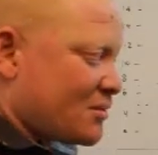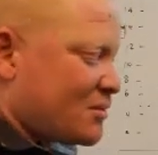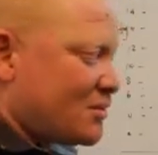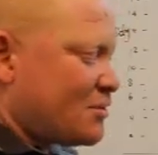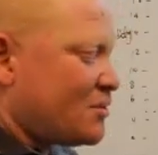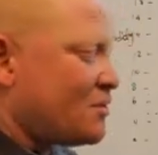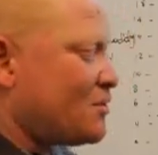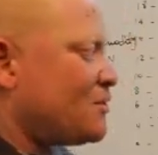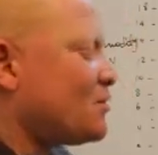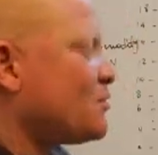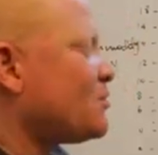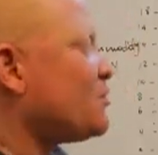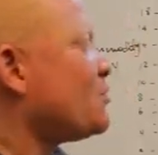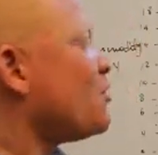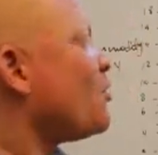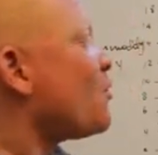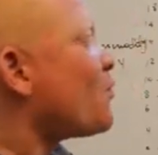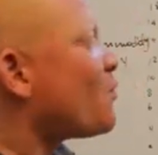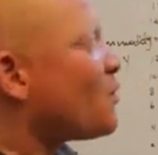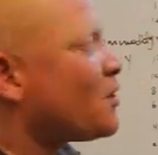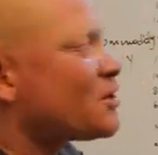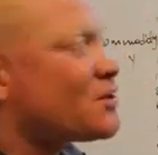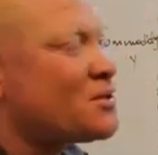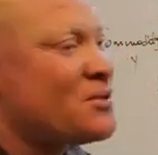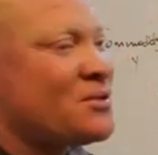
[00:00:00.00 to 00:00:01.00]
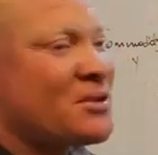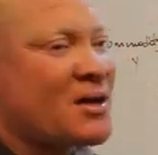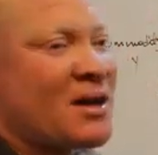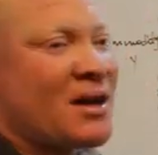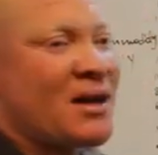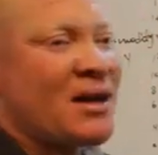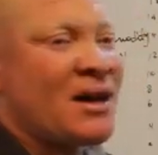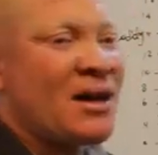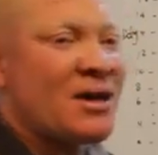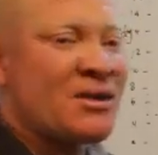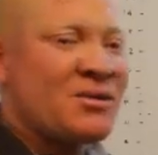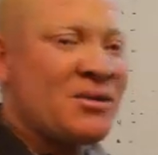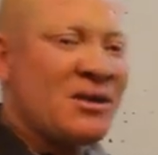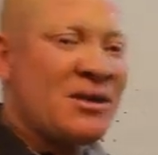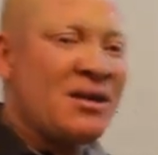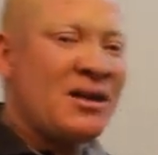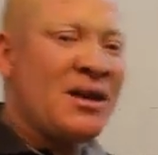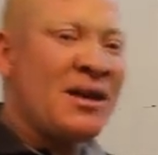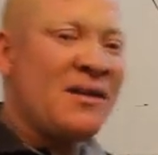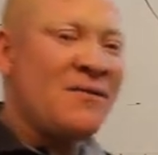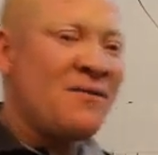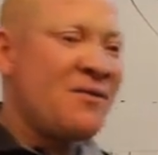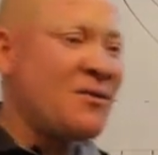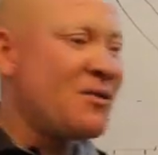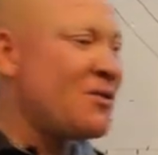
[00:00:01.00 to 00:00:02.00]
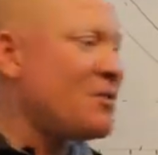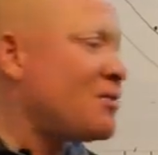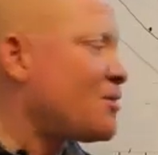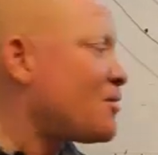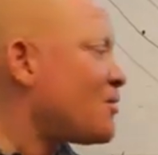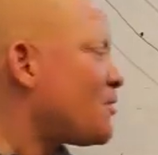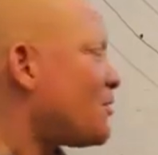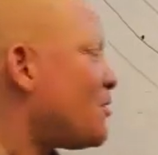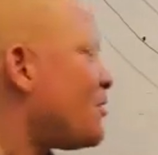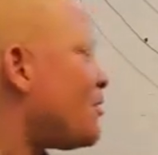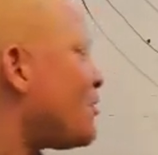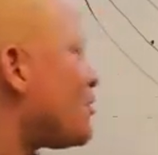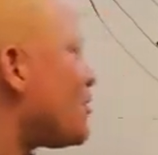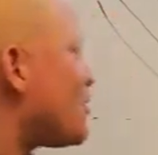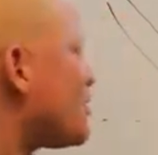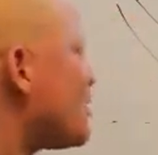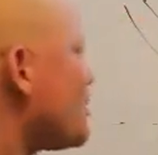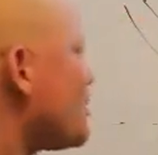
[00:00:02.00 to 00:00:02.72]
know what you can actually afford, or